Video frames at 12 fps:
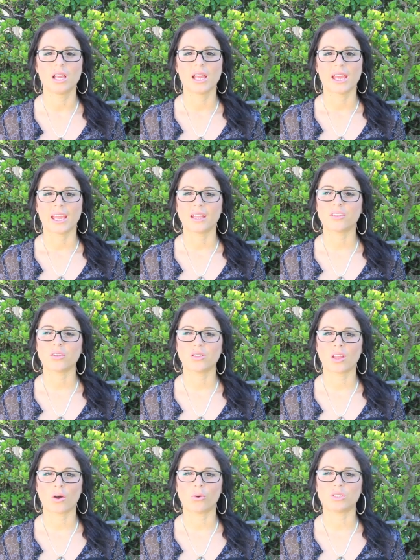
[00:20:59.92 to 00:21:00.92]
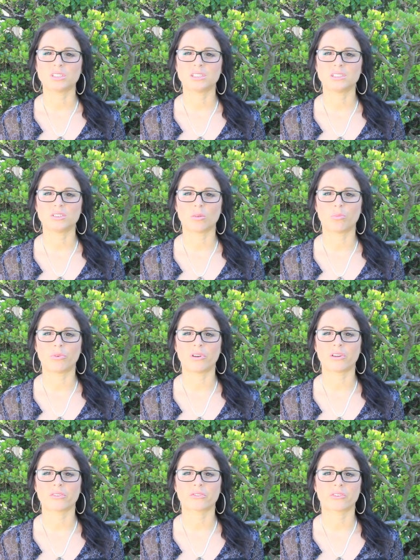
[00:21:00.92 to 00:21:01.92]
And you know this is your
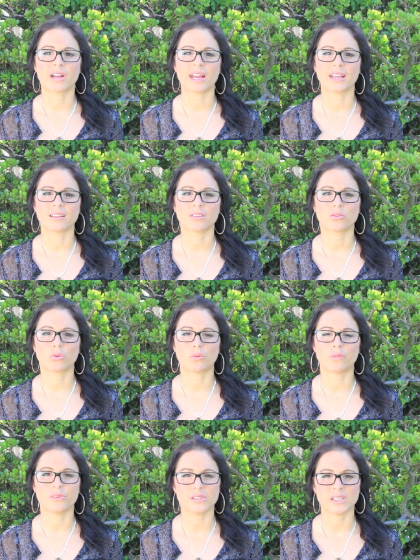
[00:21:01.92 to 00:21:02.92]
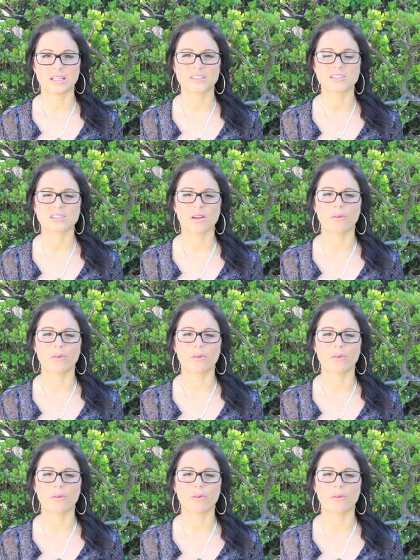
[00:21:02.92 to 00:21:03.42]
birthright, to feel so